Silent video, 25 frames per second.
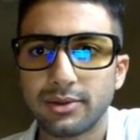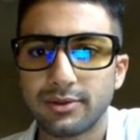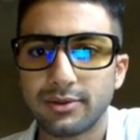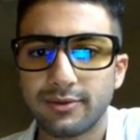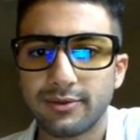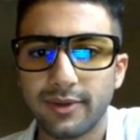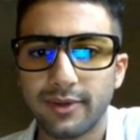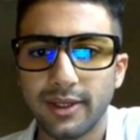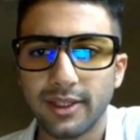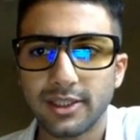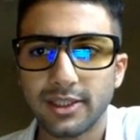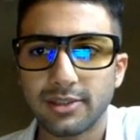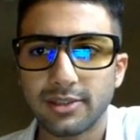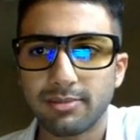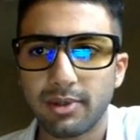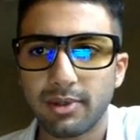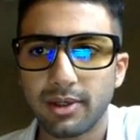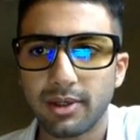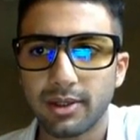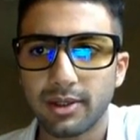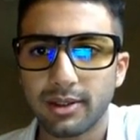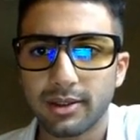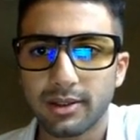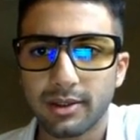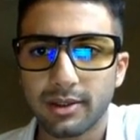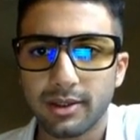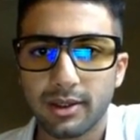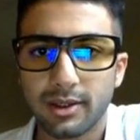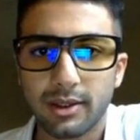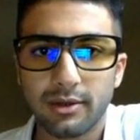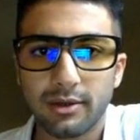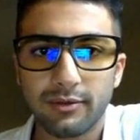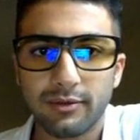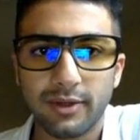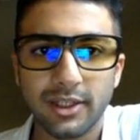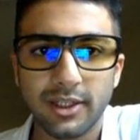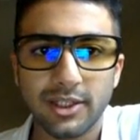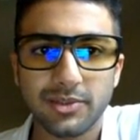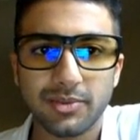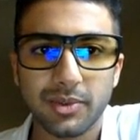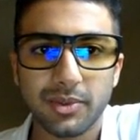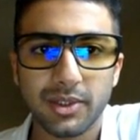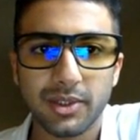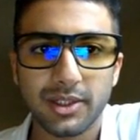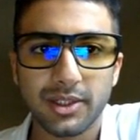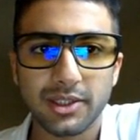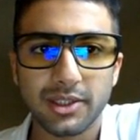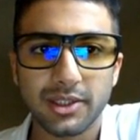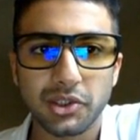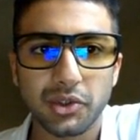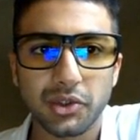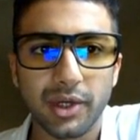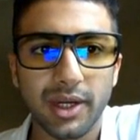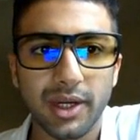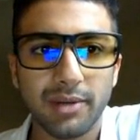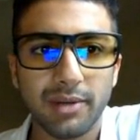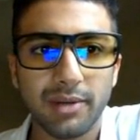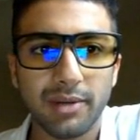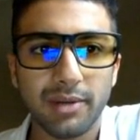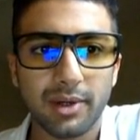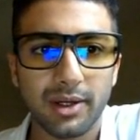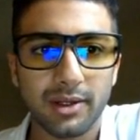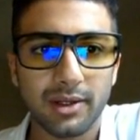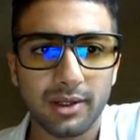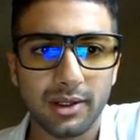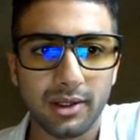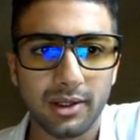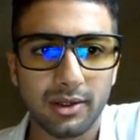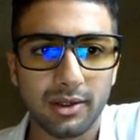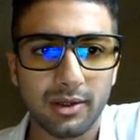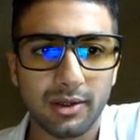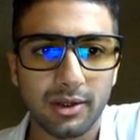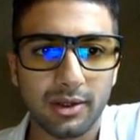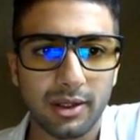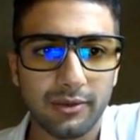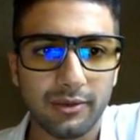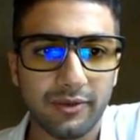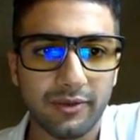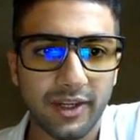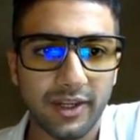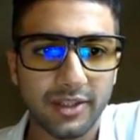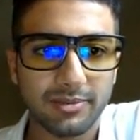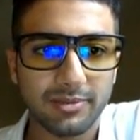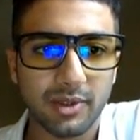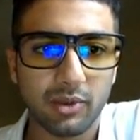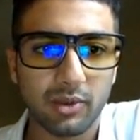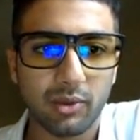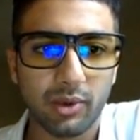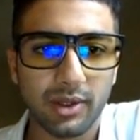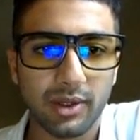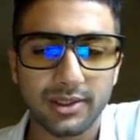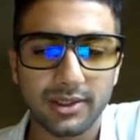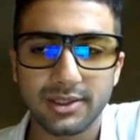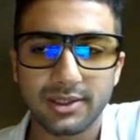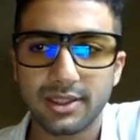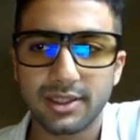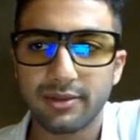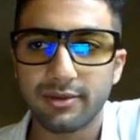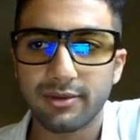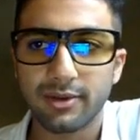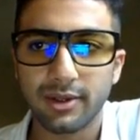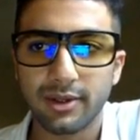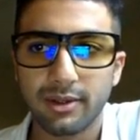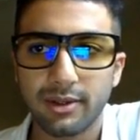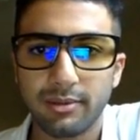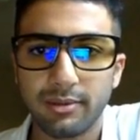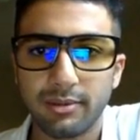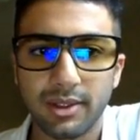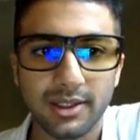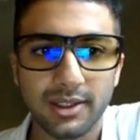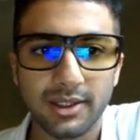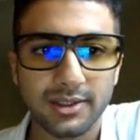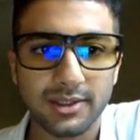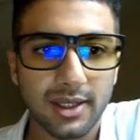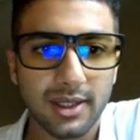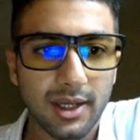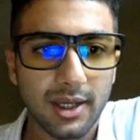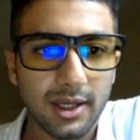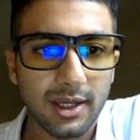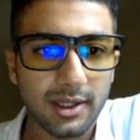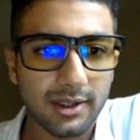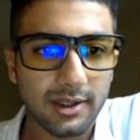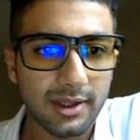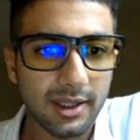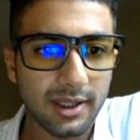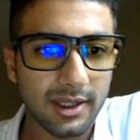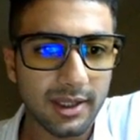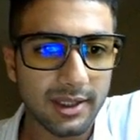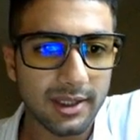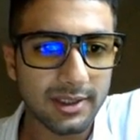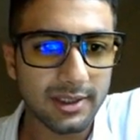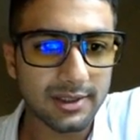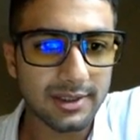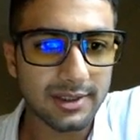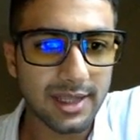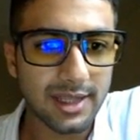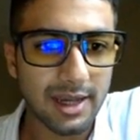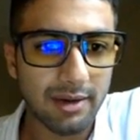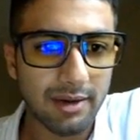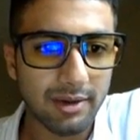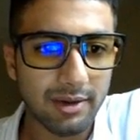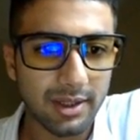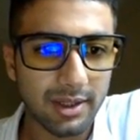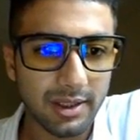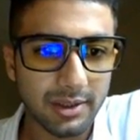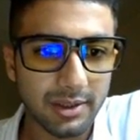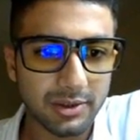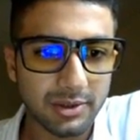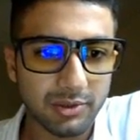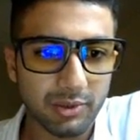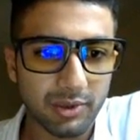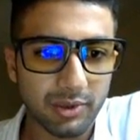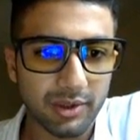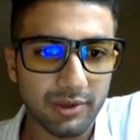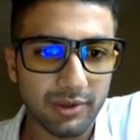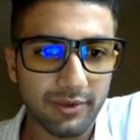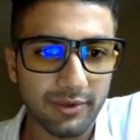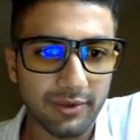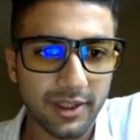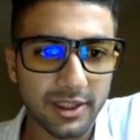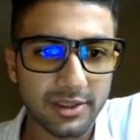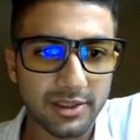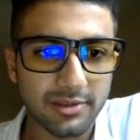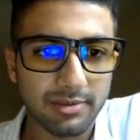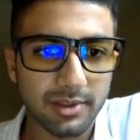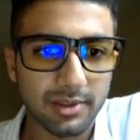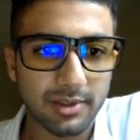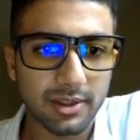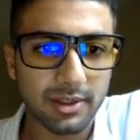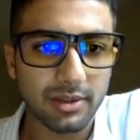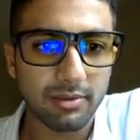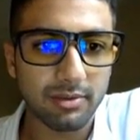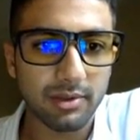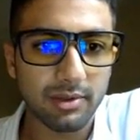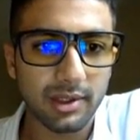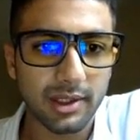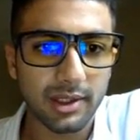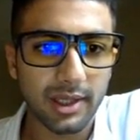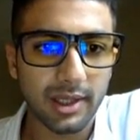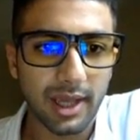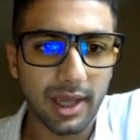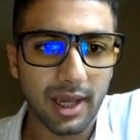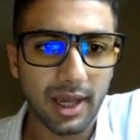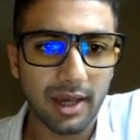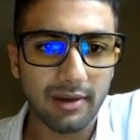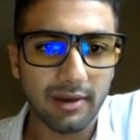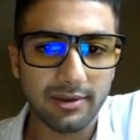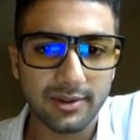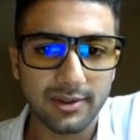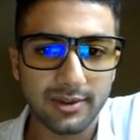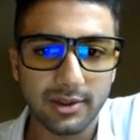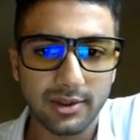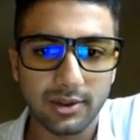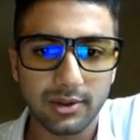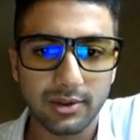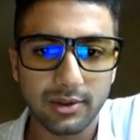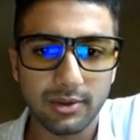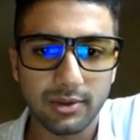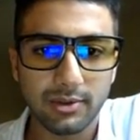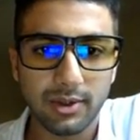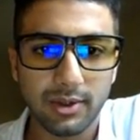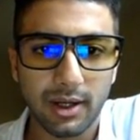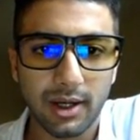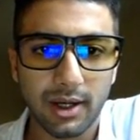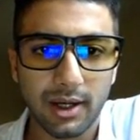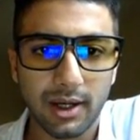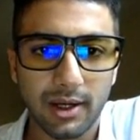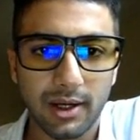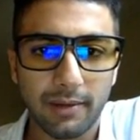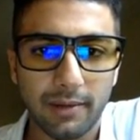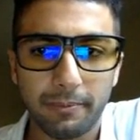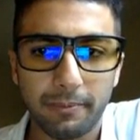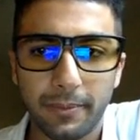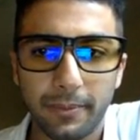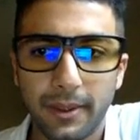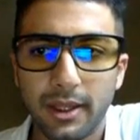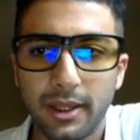Facebook. Facebook is great, but Facebook works differently because the thing is nowadays with Facebook you really have to